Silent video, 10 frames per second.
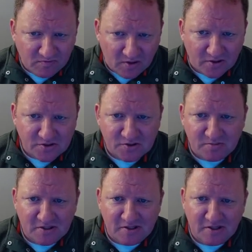font should
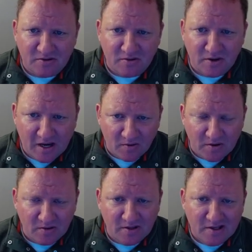be either
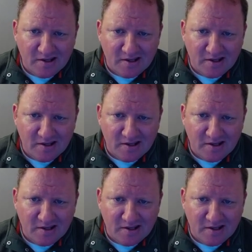Arial,